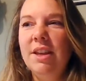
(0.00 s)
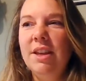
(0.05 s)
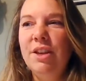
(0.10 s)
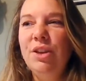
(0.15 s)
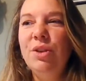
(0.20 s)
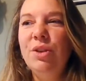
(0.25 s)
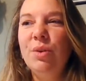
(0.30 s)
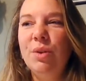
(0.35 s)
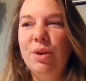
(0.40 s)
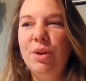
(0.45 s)

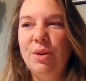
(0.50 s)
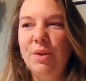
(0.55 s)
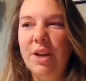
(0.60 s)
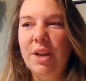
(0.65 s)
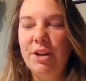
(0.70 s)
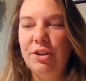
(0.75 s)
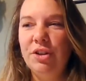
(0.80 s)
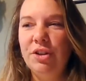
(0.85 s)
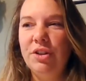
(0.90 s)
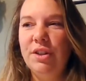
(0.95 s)
own
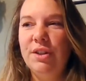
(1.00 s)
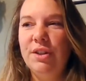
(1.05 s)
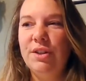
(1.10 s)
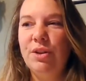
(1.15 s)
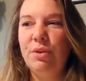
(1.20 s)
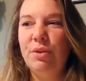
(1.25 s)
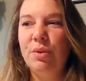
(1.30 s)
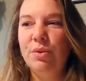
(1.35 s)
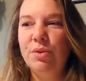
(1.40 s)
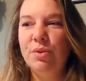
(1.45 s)
energies,
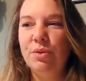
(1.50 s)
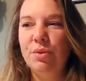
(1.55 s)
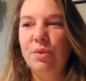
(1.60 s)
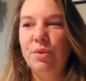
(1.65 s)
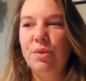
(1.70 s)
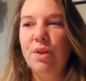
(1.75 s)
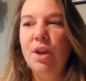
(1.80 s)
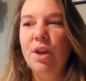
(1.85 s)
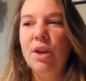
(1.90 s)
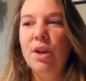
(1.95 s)
your own
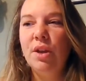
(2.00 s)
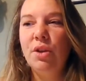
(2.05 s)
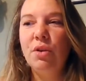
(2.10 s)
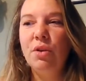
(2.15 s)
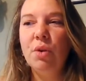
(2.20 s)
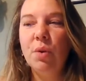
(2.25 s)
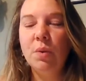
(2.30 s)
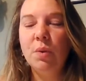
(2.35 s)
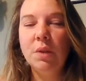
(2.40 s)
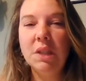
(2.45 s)
truth,
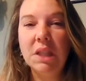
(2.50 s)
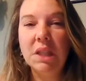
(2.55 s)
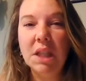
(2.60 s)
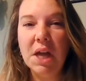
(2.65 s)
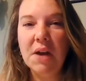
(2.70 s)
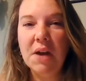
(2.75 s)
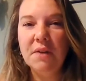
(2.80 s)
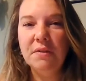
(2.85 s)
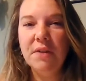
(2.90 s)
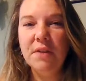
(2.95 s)
your own
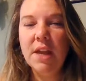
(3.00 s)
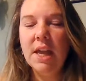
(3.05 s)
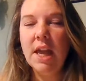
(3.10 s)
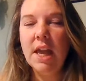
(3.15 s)
love,